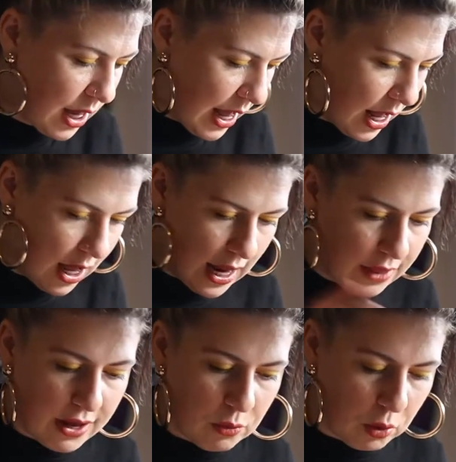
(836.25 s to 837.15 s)

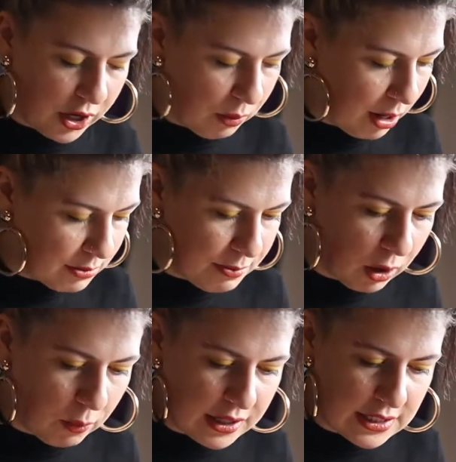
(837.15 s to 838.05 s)
and then work your way up to
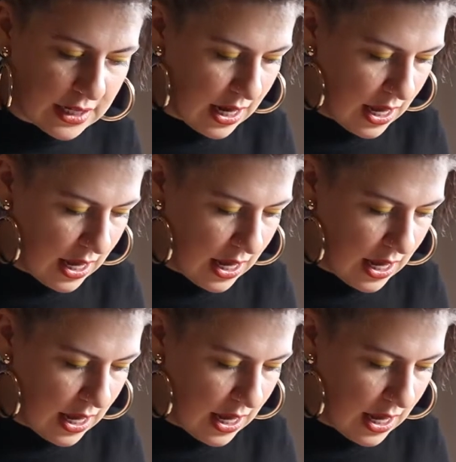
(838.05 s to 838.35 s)
bigger ones.